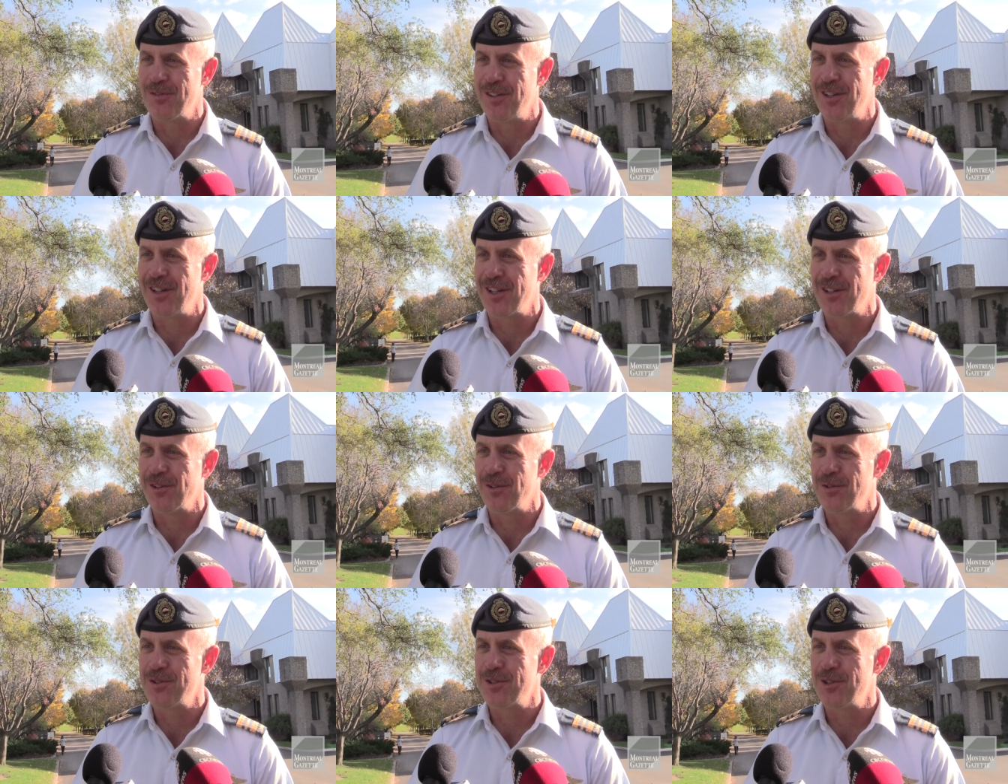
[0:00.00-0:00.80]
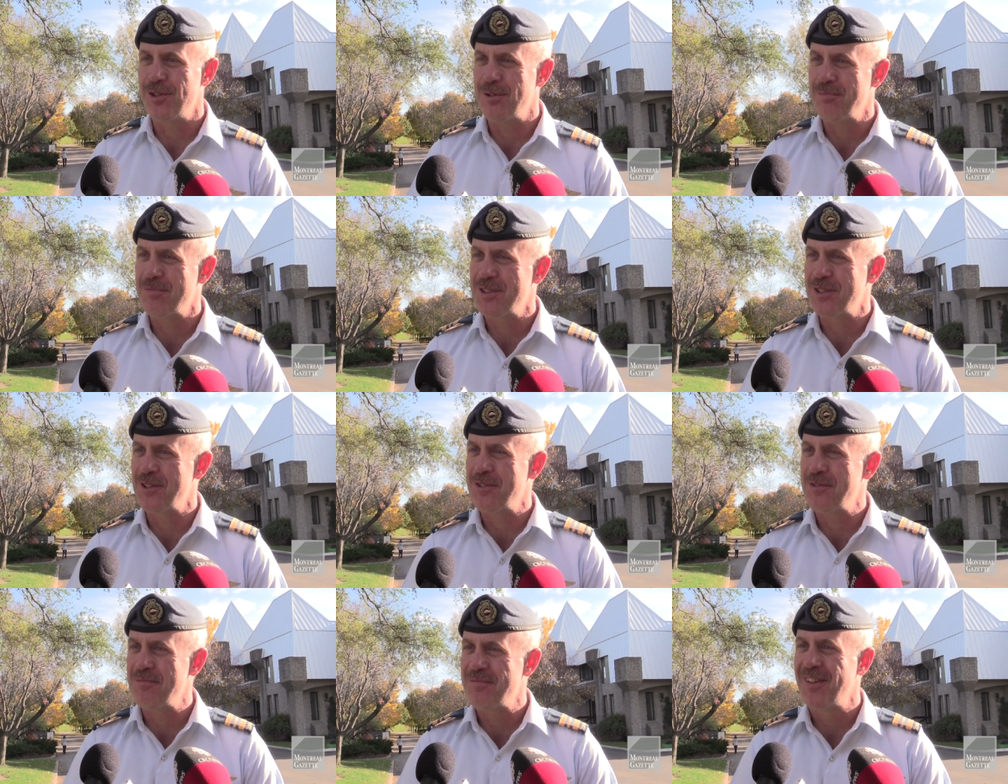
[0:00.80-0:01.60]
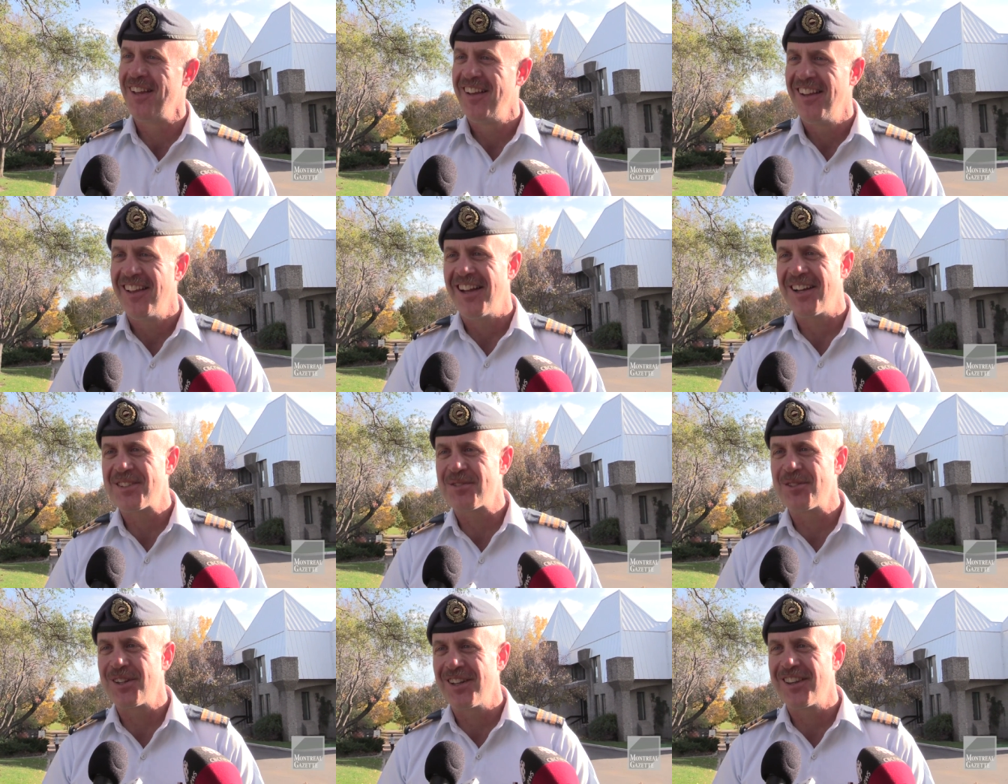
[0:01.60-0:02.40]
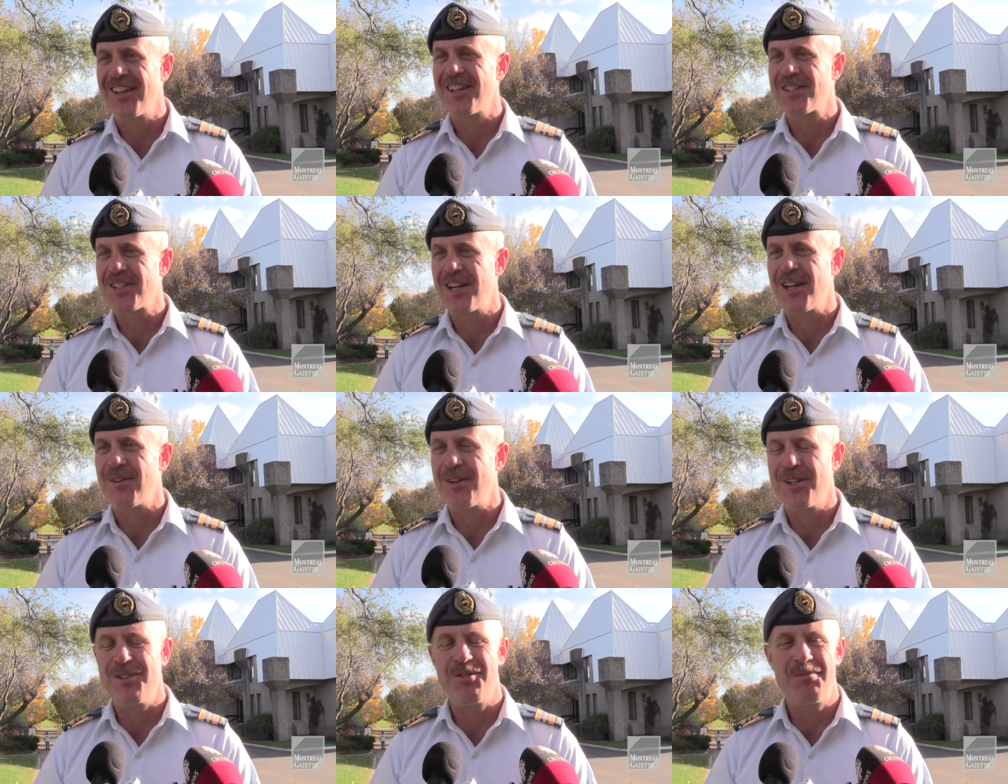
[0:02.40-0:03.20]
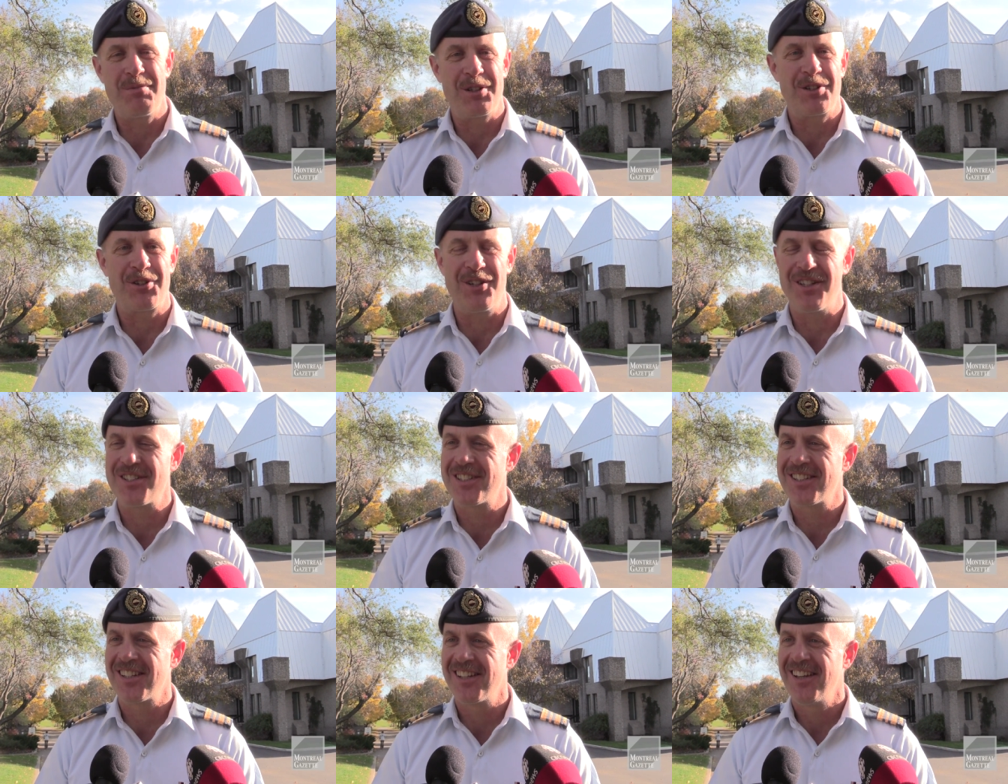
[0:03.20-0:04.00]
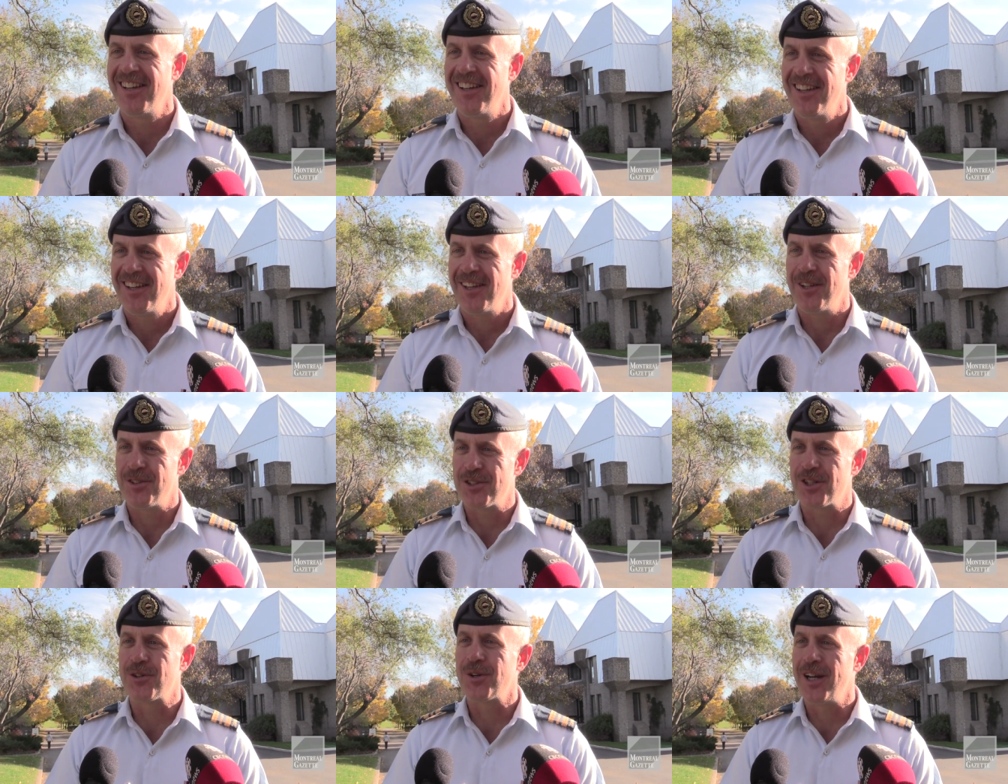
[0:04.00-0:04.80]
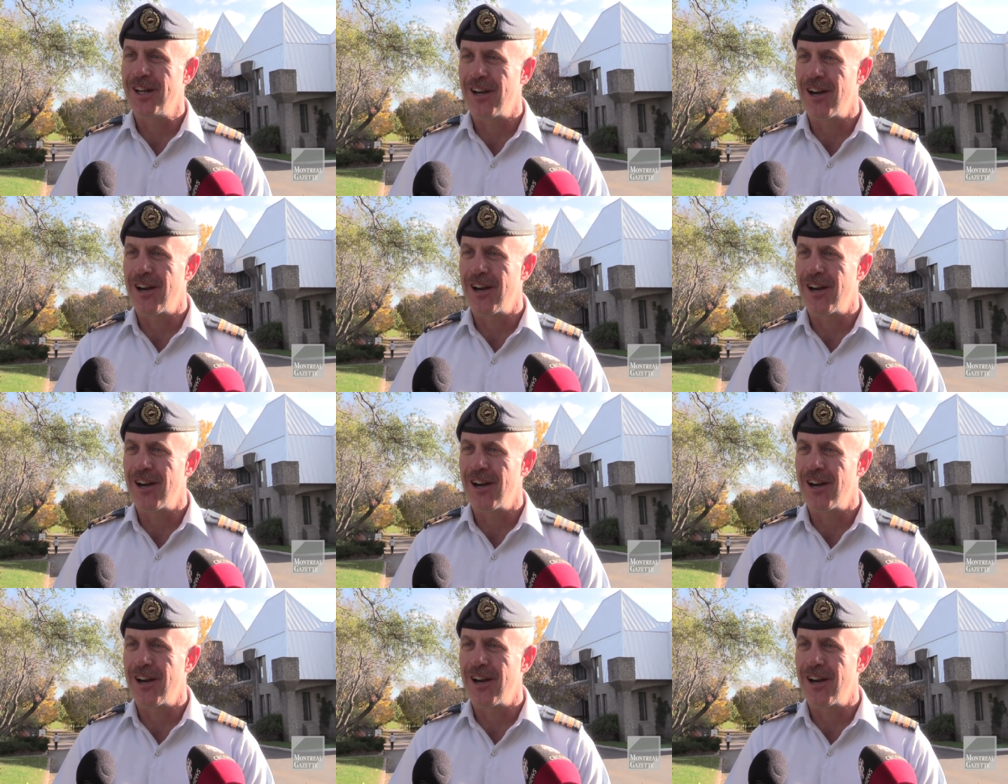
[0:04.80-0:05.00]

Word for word: very close to him. So that's how I knew Patrice. It was a great